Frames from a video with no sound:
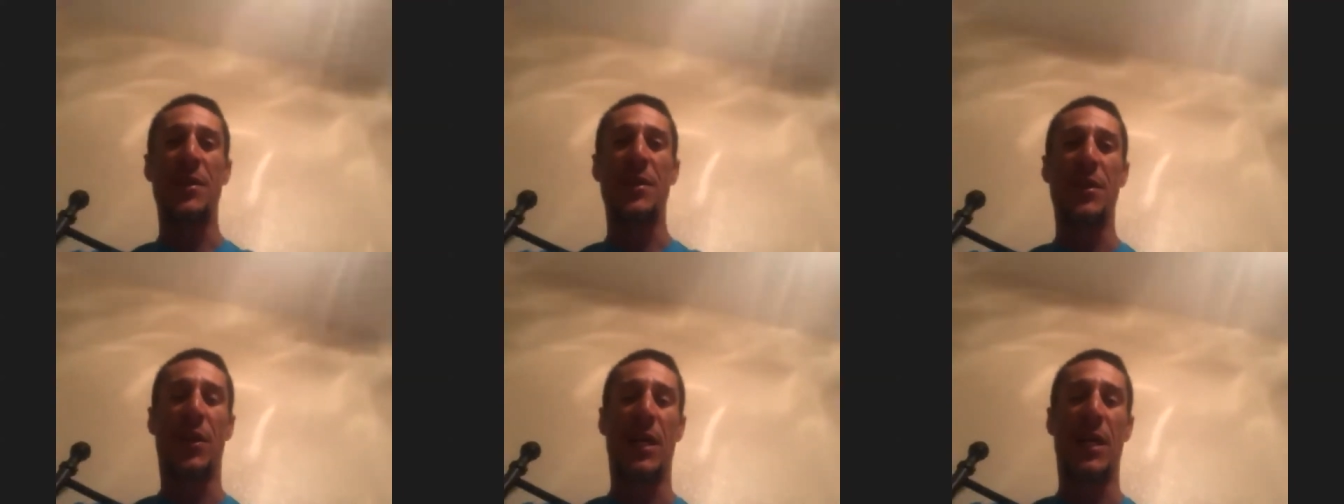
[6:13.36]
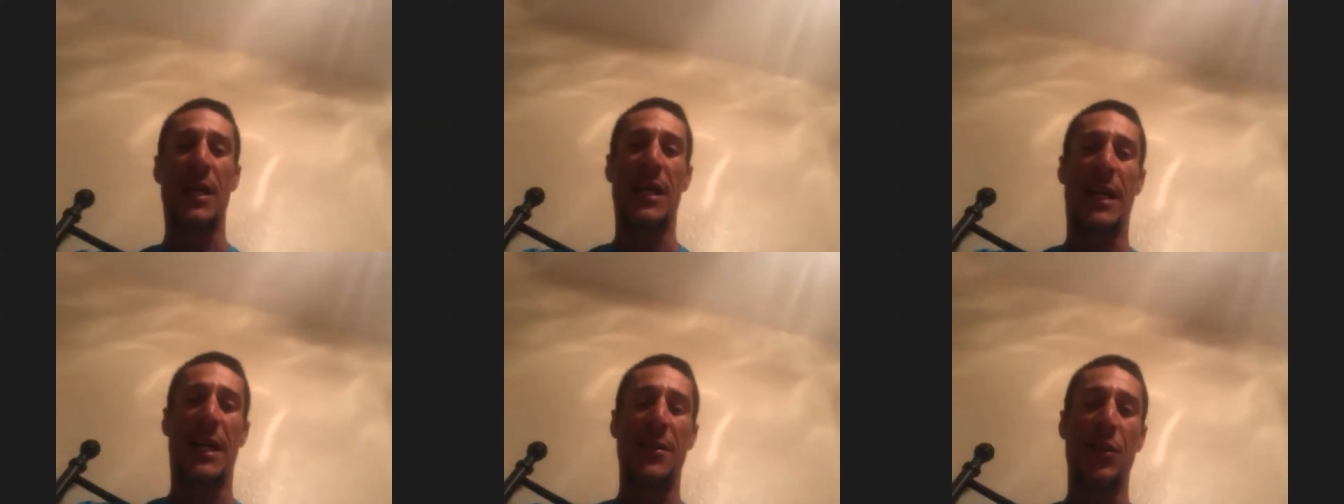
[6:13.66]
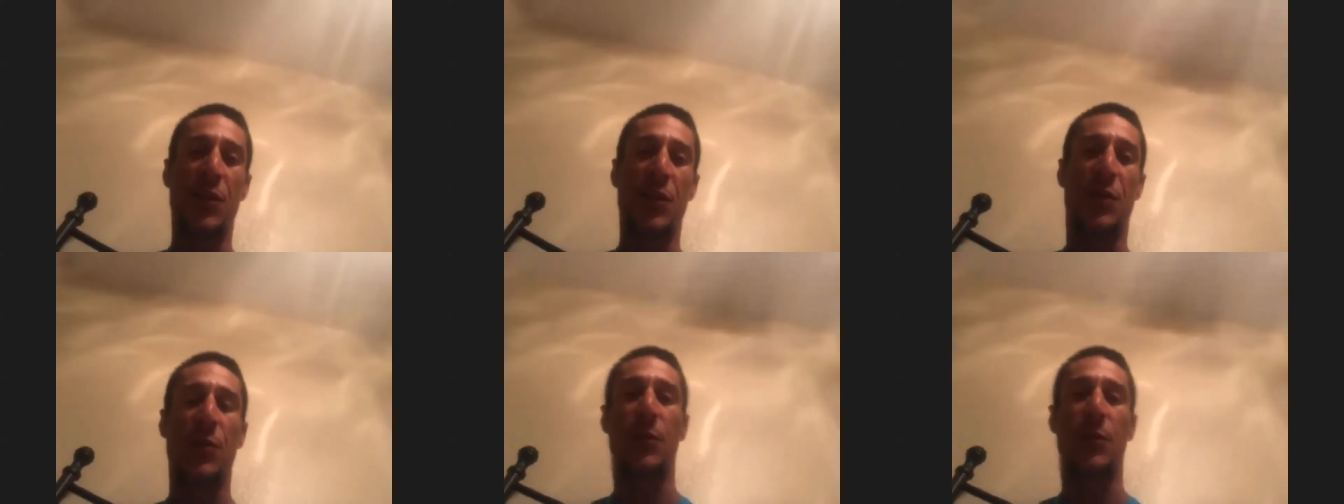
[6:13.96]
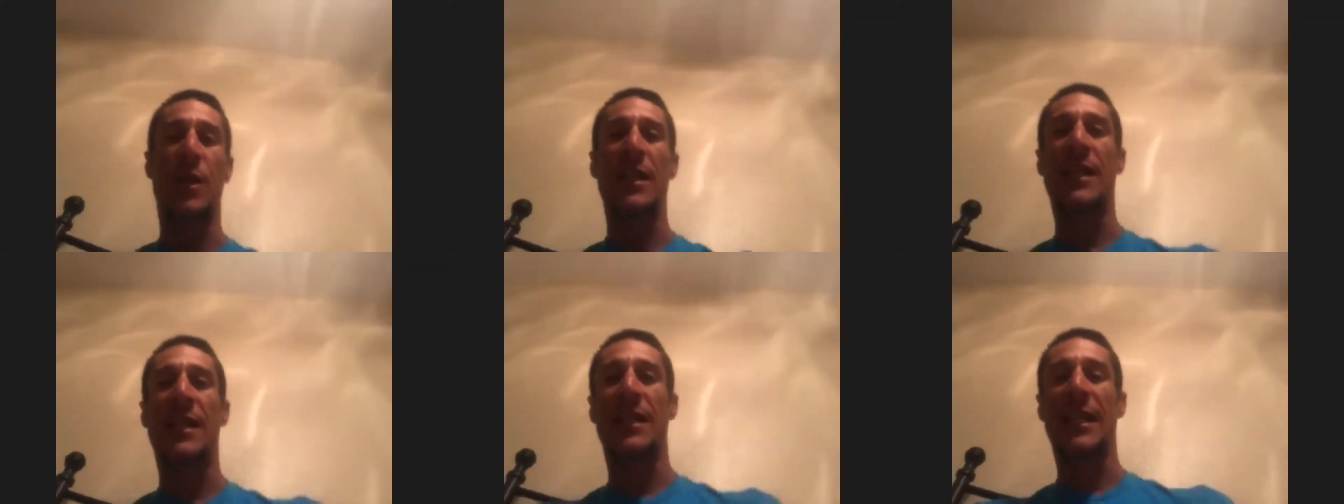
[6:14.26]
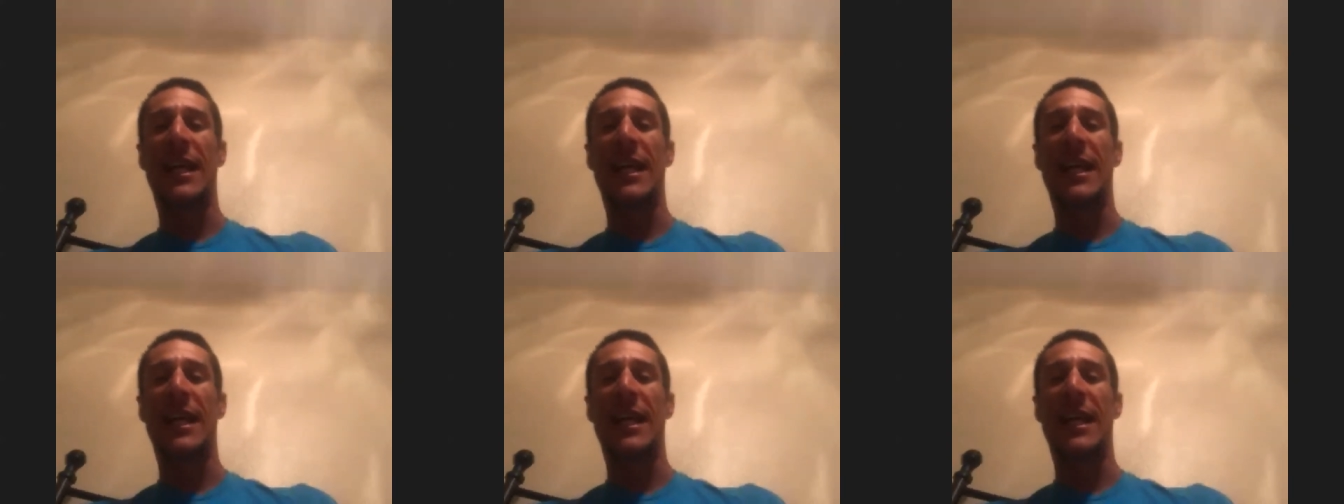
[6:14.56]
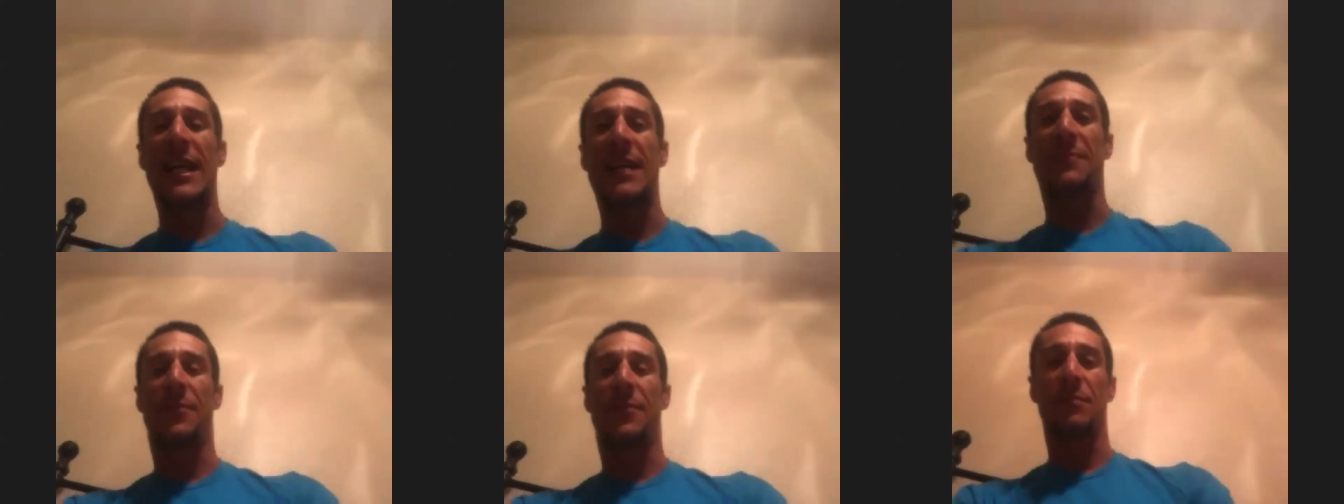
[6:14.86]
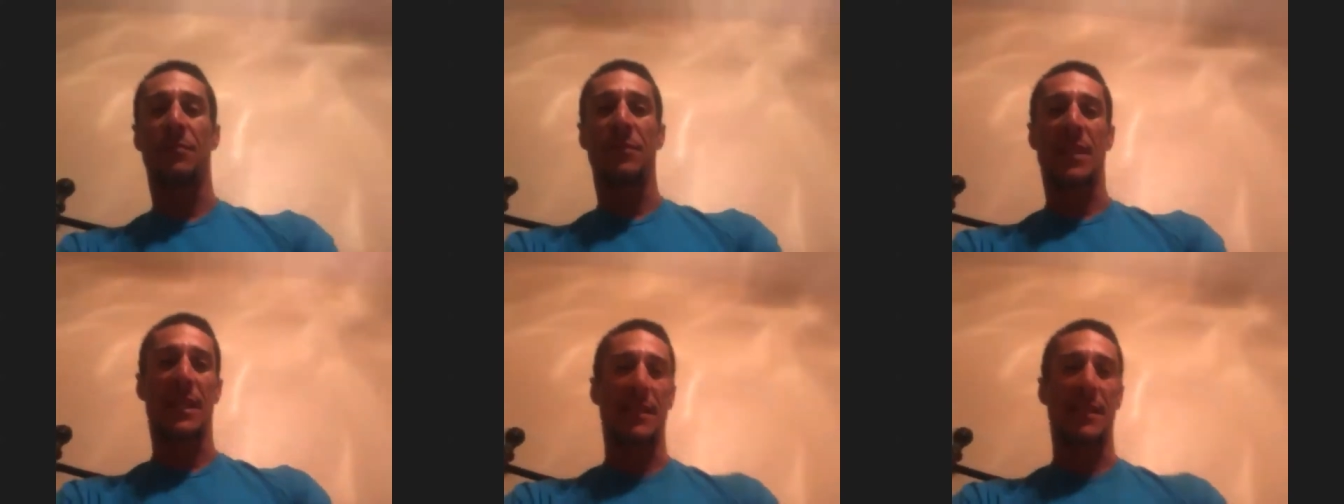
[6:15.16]
But I used to run a lot.
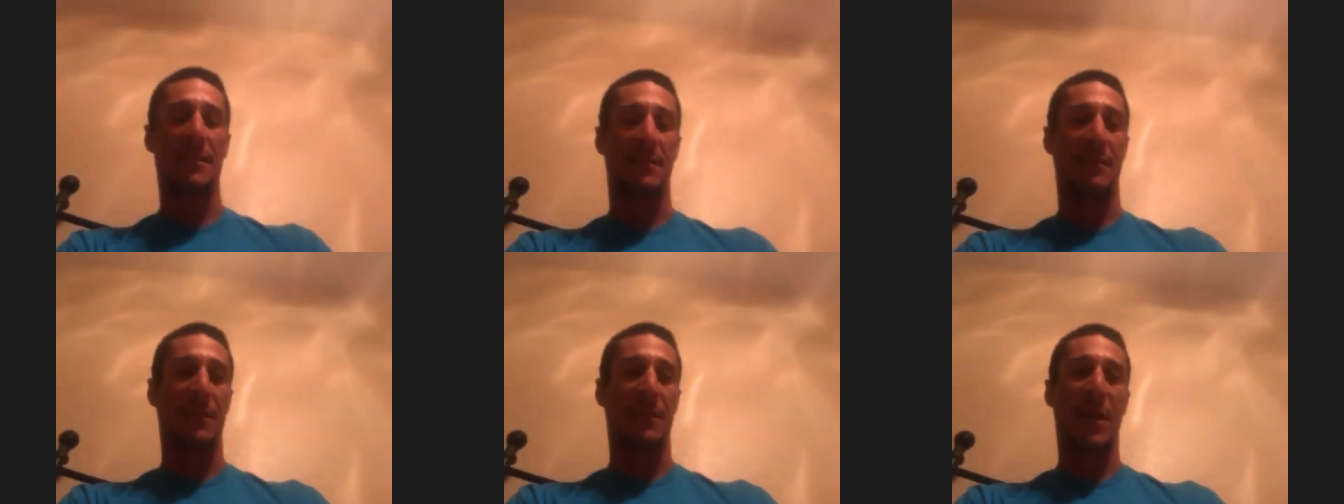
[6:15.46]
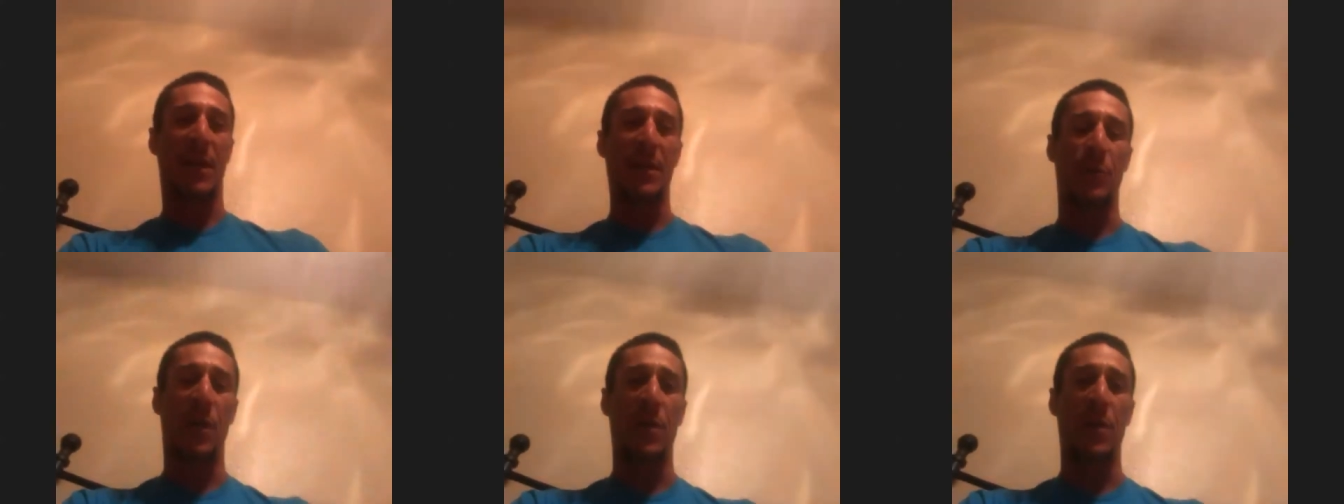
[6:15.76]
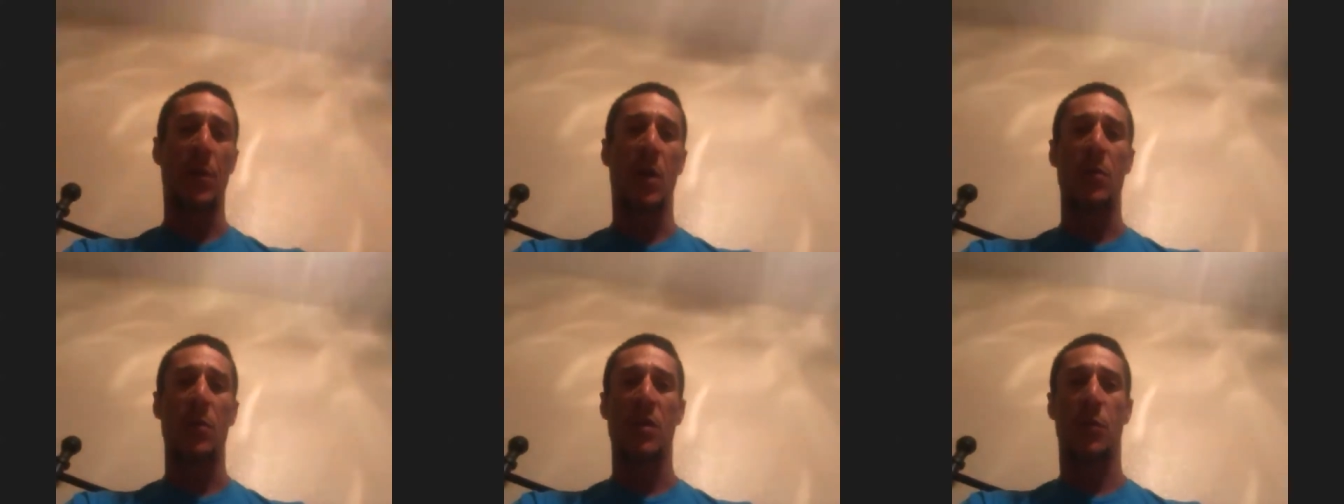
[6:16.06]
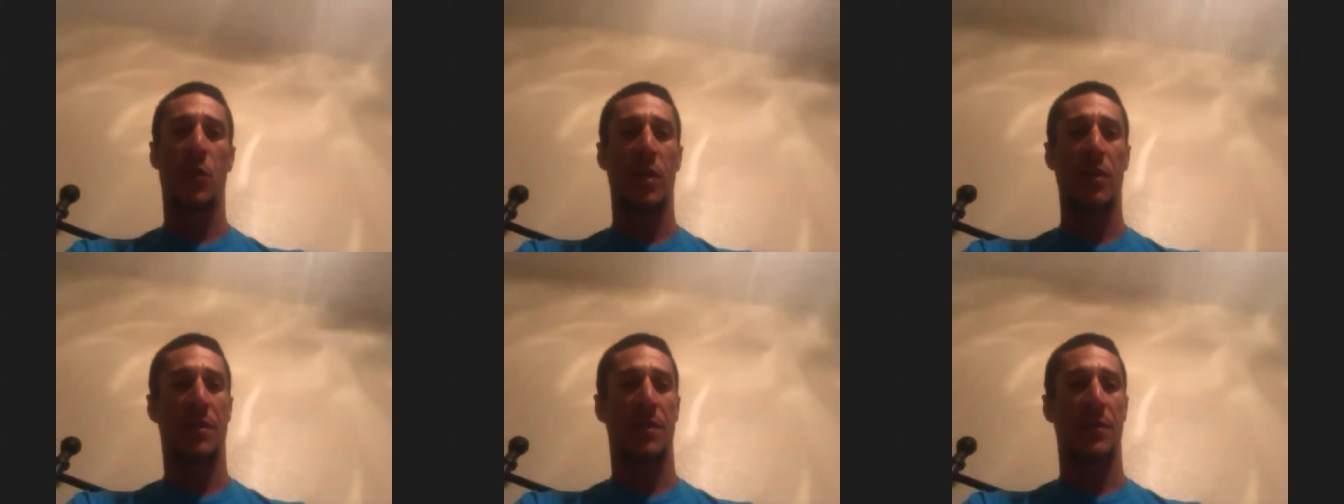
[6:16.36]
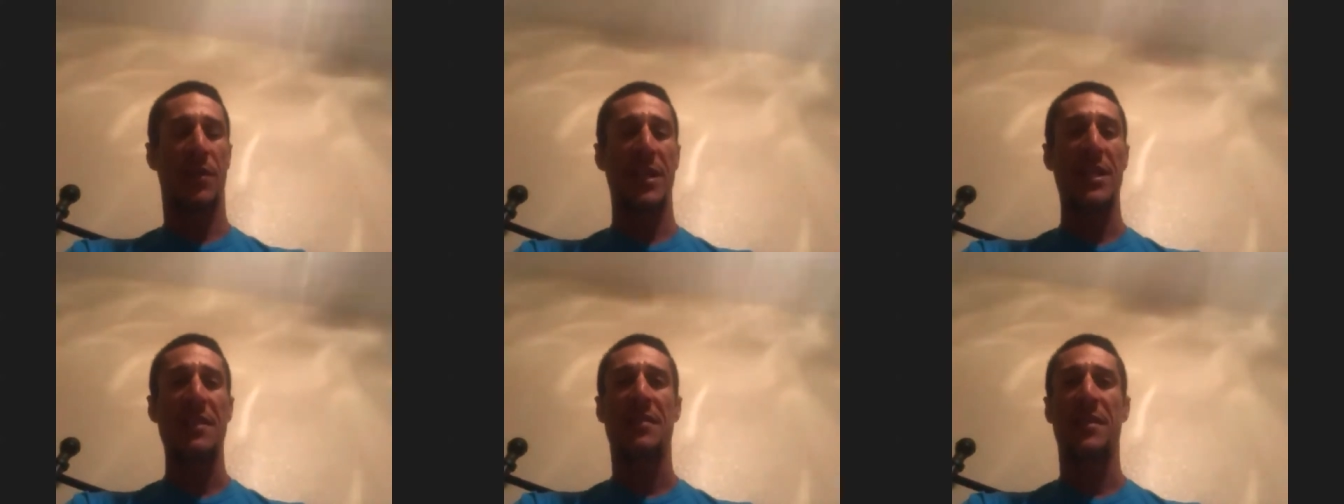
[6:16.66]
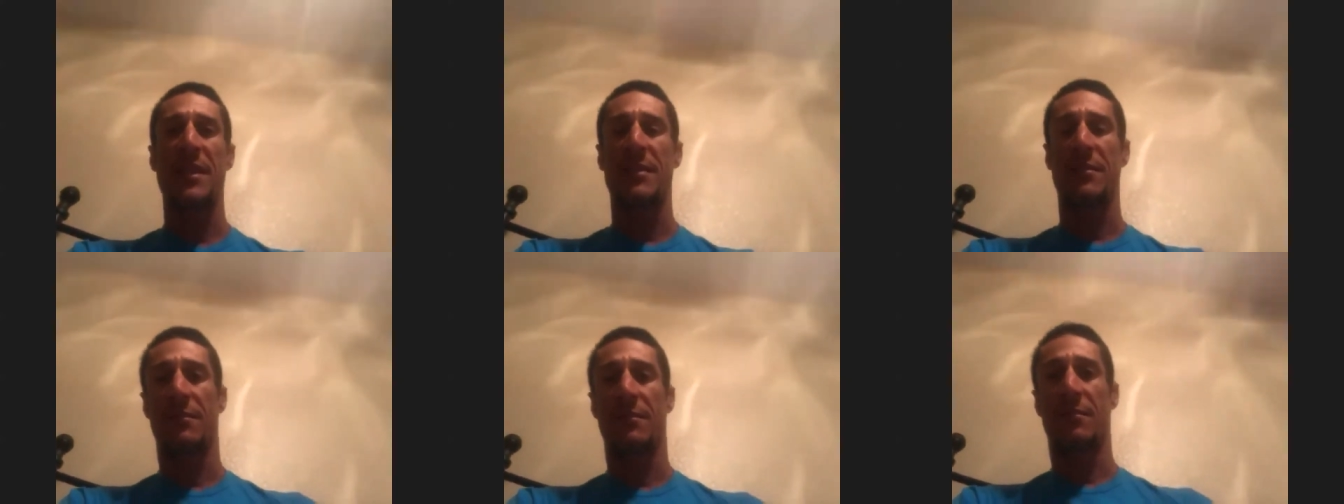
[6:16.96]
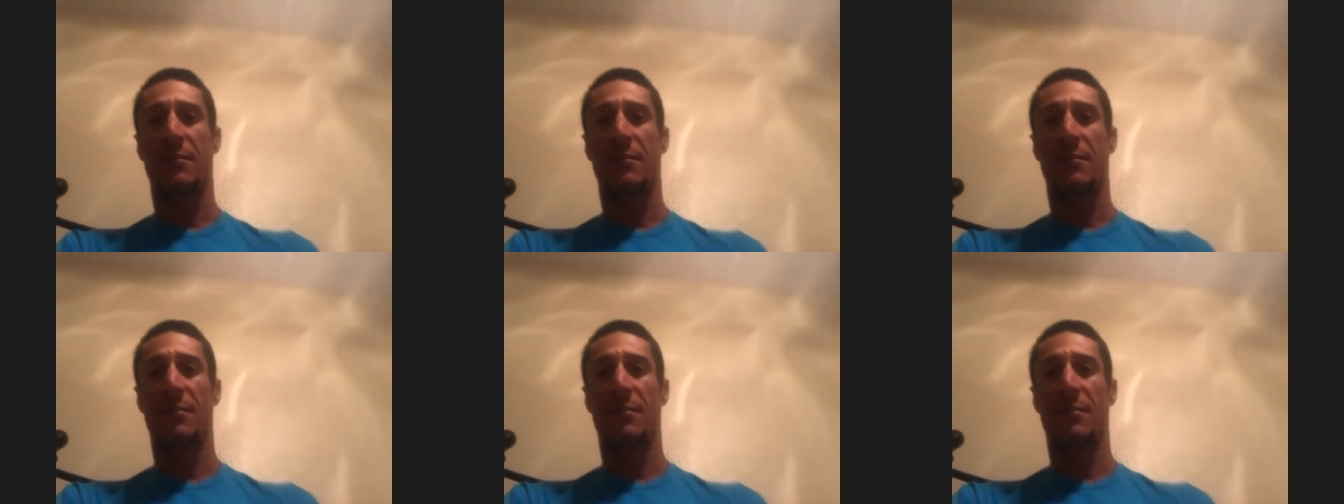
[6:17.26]
My run always was decent